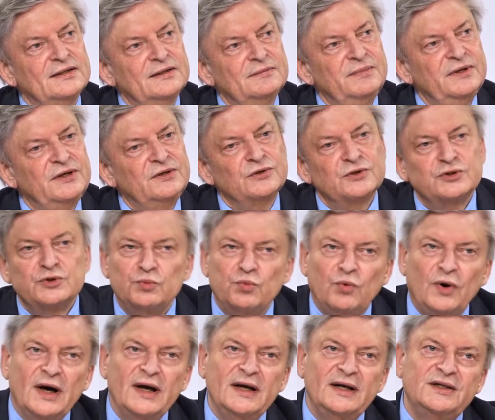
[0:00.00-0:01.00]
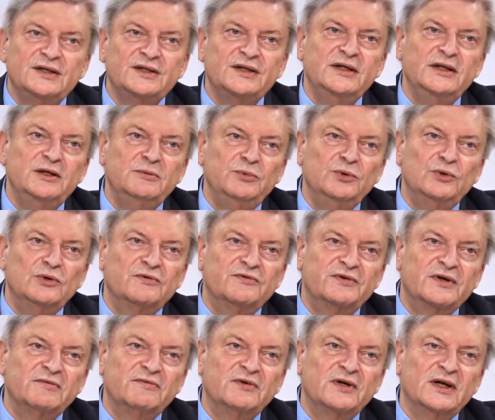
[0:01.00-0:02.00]
Because white in the book of
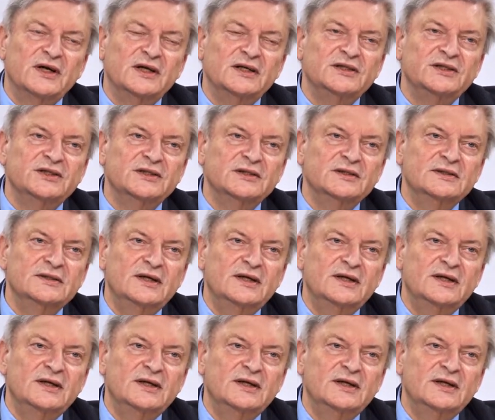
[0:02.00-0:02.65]
Revelation